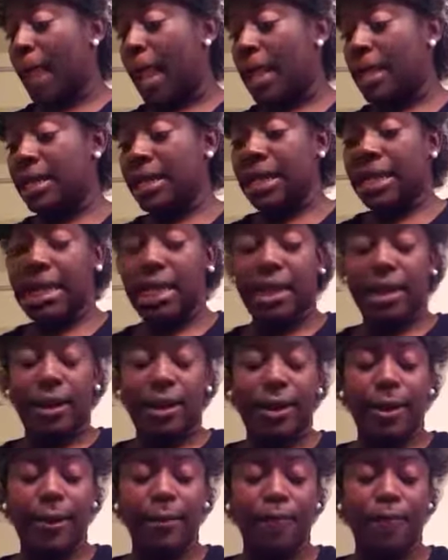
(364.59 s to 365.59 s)
And then
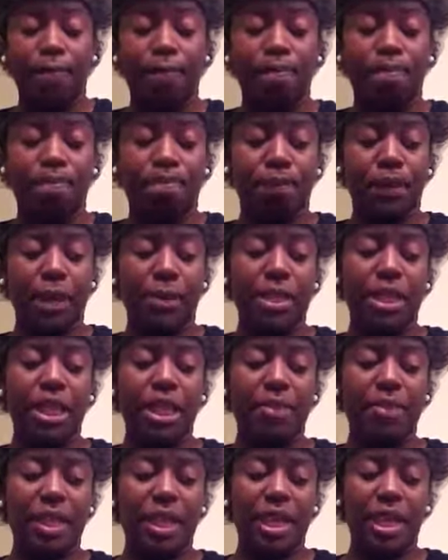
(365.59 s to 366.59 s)
there was
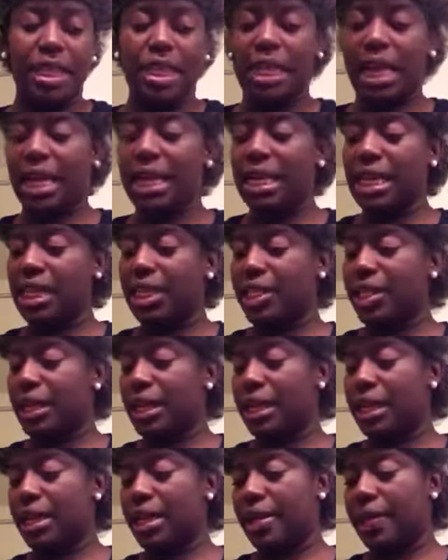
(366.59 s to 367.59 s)
something else that I needed to
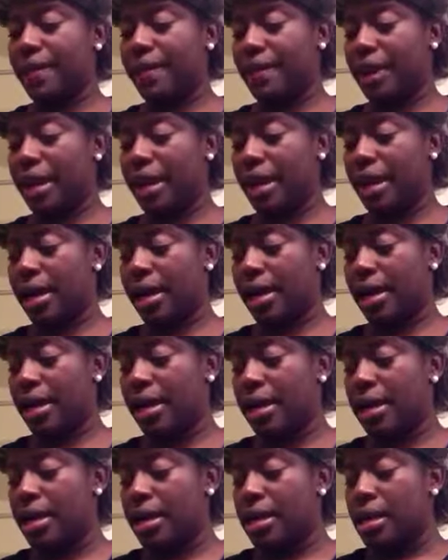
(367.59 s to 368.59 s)
identify.
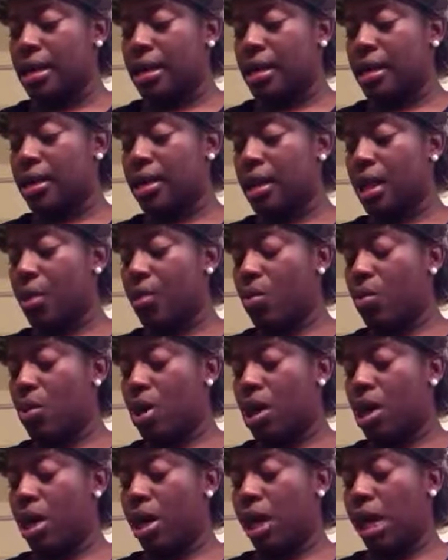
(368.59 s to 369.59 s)

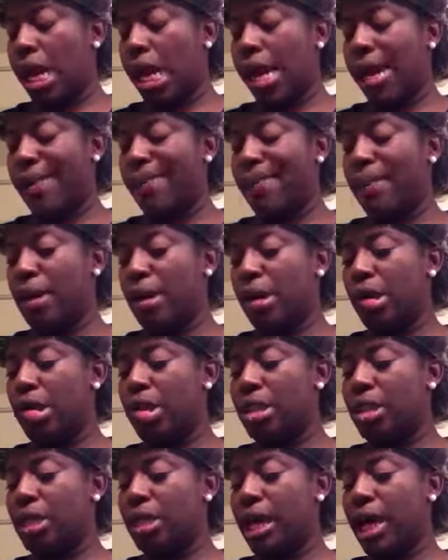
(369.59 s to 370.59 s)
Someone had
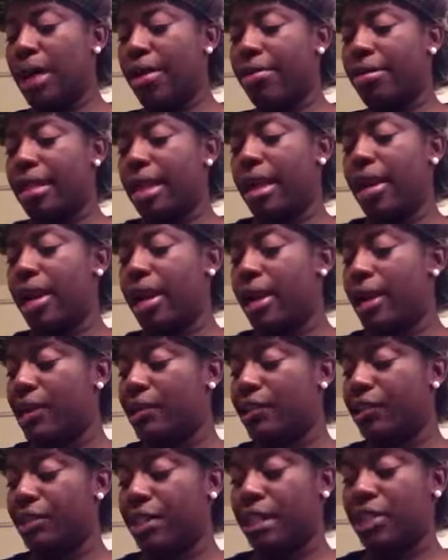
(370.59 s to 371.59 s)
posted how their hair
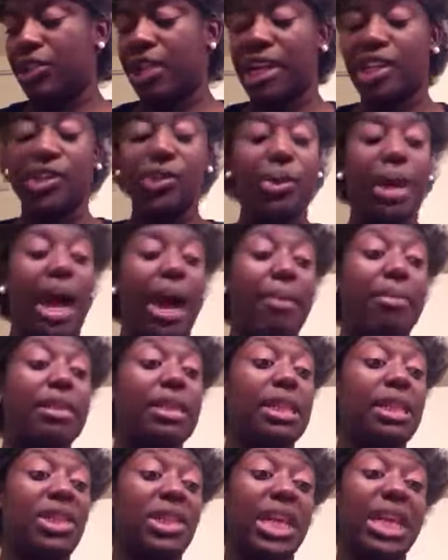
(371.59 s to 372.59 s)
is usually dry too. I
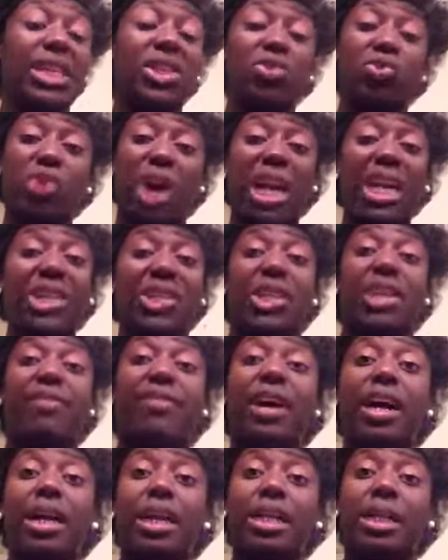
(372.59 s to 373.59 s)
would suggest try the
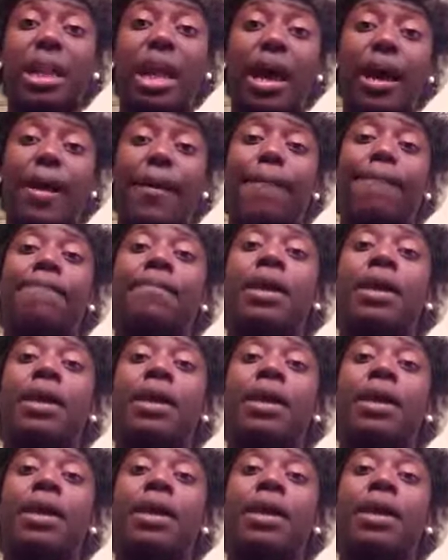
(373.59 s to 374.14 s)
Giovanni's line.